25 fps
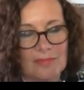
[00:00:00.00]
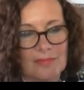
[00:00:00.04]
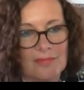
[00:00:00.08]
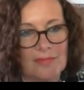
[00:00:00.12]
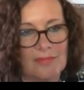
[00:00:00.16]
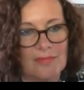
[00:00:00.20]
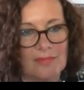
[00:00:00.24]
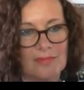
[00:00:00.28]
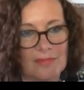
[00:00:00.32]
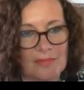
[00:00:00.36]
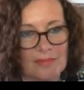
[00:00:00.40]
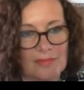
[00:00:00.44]

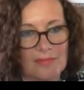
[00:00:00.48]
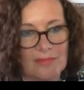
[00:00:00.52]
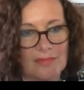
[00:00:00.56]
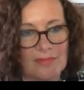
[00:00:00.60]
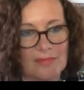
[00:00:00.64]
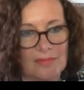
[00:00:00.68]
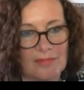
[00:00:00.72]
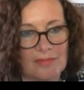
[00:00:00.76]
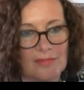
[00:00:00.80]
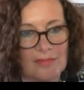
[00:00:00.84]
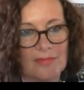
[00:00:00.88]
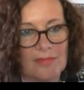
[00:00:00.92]

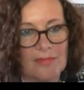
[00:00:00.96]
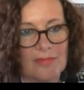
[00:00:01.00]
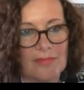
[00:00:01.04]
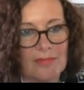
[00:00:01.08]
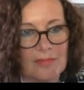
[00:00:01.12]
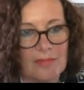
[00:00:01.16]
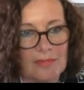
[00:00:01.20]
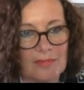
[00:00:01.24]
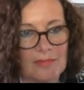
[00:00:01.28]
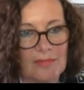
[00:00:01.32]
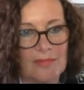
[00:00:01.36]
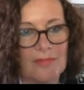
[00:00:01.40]

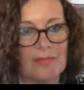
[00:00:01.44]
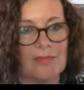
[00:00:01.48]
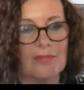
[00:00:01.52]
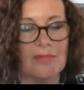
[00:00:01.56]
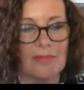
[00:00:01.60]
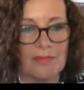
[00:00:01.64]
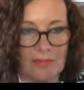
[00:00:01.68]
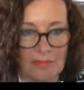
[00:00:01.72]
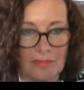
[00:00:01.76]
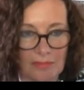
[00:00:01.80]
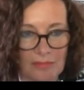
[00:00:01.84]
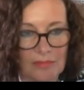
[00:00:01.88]

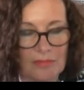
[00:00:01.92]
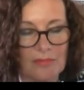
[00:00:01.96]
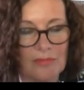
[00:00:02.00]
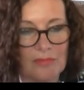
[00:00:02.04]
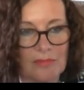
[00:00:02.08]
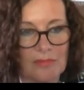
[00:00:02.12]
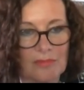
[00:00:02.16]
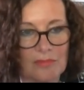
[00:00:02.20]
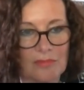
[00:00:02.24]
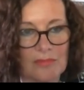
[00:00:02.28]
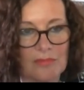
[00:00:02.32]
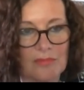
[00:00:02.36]

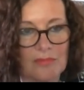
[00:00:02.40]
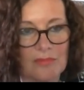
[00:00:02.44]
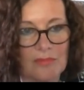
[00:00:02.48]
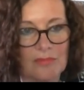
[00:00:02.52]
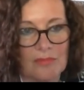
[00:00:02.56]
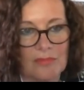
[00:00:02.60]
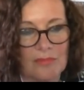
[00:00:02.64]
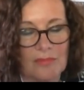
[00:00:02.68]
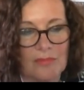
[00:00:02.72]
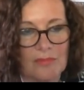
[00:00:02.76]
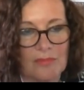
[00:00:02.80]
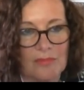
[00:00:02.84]

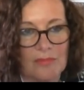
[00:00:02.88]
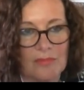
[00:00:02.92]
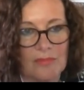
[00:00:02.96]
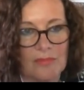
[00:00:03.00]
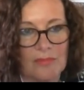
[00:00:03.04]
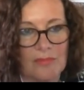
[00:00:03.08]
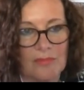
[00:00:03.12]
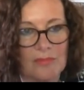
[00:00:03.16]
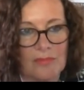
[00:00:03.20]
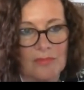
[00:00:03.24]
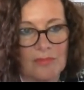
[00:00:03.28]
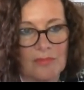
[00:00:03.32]

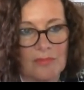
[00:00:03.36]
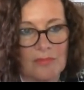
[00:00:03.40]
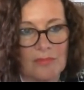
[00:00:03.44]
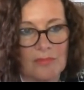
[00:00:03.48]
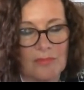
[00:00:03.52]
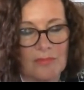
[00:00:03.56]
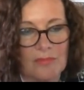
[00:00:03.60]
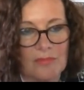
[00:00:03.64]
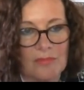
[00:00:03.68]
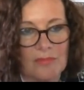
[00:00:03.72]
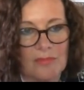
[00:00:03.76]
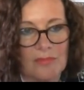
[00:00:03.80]

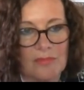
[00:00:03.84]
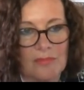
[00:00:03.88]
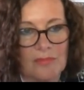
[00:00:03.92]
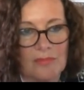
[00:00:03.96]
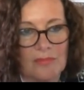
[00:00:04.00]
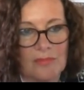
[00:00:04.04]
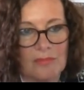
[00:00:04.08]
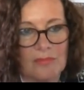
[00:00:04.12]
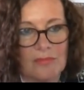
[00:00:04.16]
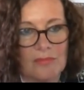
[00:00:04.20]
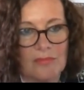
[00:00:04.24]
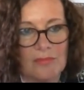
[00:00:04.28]

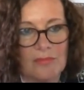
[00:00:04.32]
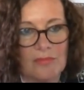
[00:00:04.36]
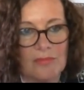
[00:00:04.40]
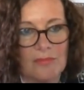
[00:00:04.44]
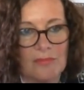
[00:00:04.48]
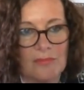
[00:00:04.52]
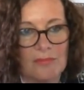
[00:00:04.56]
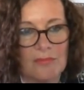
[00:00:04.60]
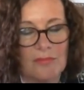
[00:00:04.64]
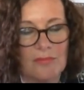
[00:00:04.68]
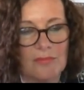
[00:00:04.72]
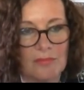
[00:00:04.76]

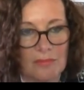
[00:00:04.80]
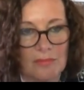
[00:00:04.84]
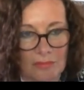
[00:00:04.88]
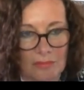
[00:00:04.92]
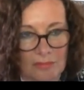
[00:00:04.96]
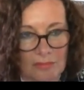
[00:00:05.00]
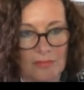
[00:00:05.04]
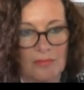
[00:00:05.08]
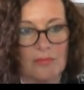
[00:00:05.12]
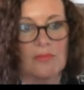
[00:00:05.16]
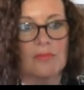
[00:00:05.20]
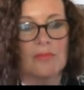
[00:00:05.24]

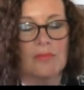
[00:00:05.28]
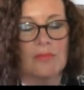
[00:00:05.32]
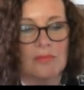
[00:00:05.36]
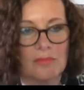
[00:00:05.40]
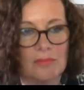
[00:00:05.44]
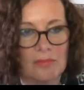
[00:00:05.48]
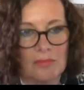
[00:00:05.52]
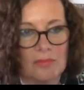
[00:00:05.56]
The person shown says nothing.